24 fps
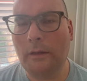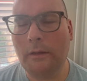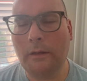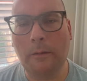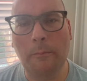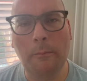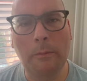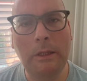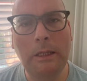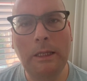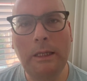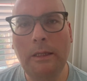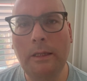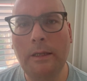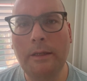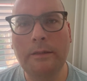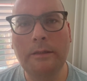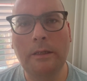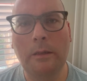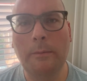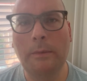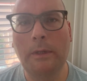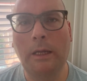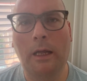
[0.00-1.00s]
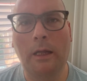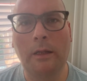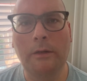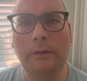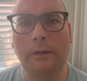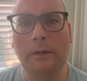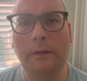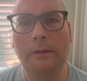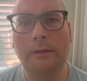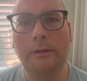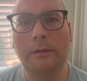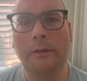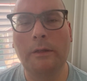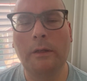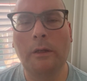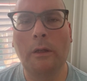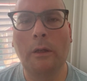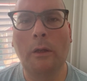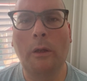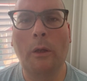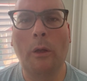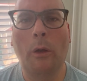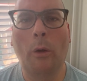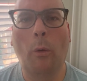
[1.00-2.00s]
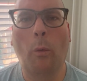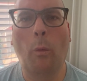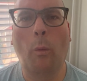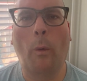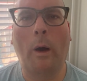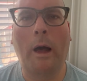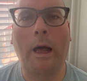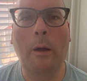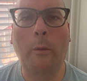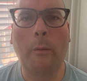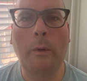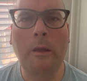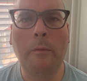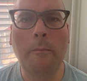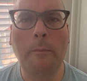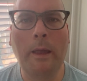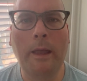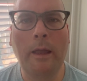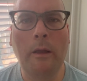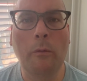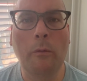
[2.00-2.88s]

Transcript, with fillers: completely subconscious, why we may